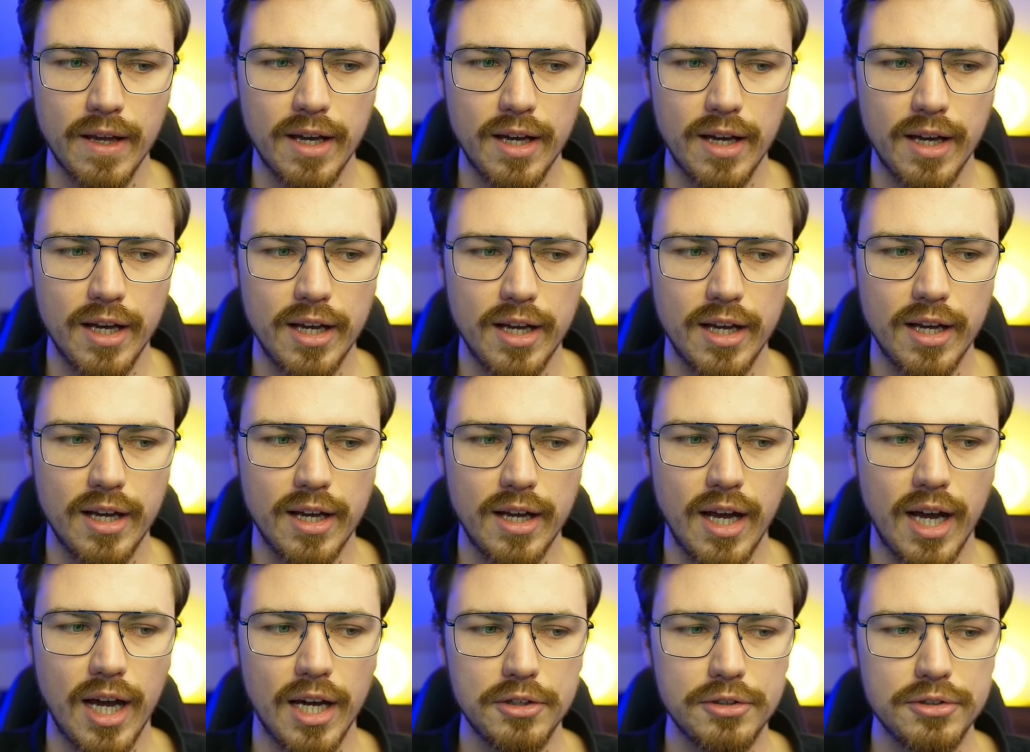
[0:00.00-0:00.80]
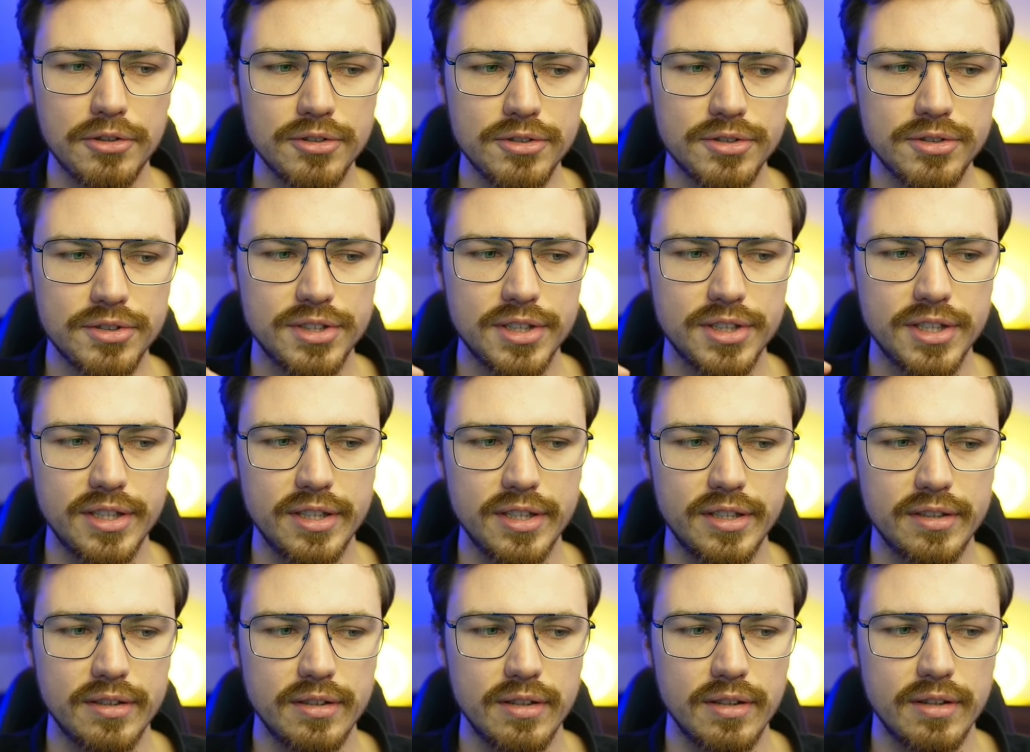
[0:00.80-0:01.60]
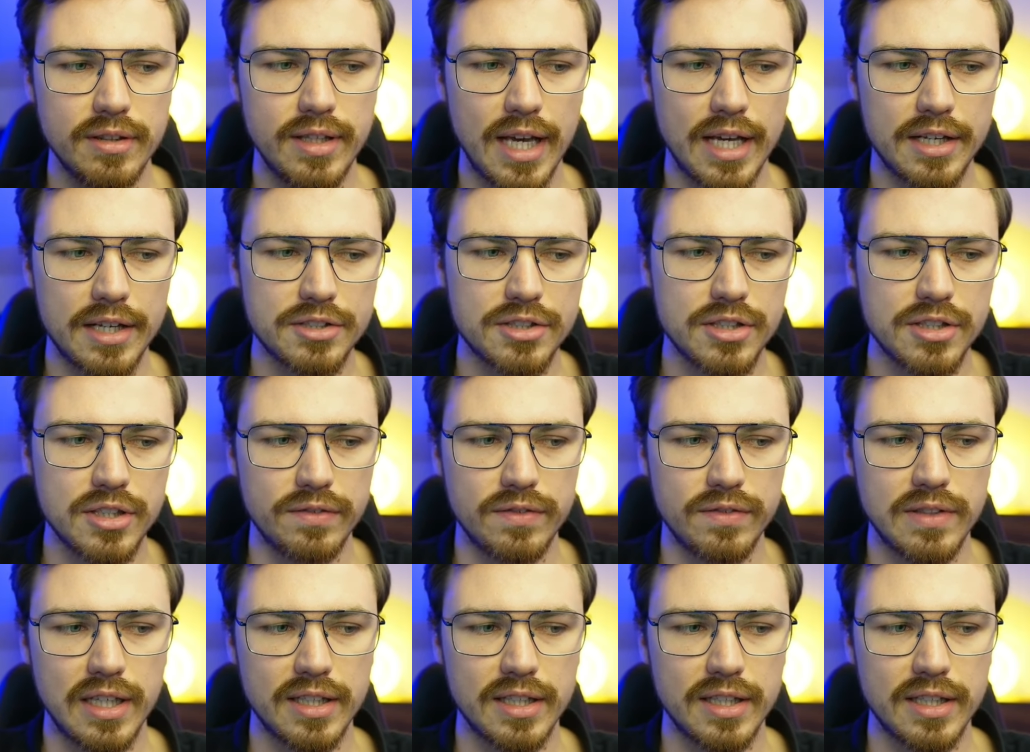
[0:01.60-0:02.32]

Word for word: how do you see that shift?